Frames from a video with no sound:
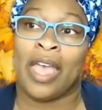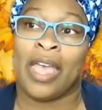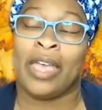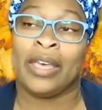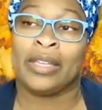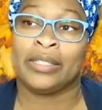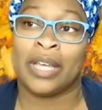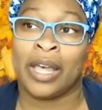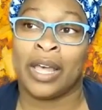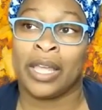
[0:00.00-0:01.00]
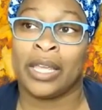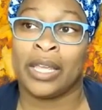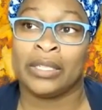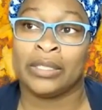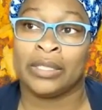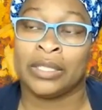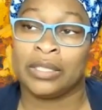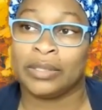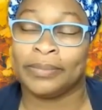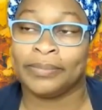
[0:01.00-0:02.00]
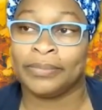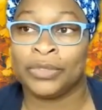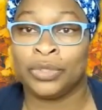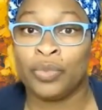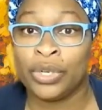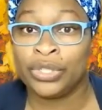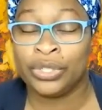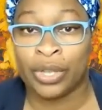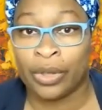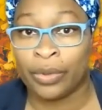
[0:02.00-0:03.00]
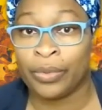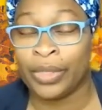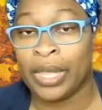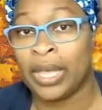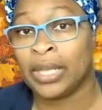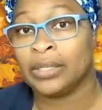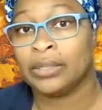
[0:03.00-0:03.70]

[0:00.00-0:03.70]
and I just just want you to know that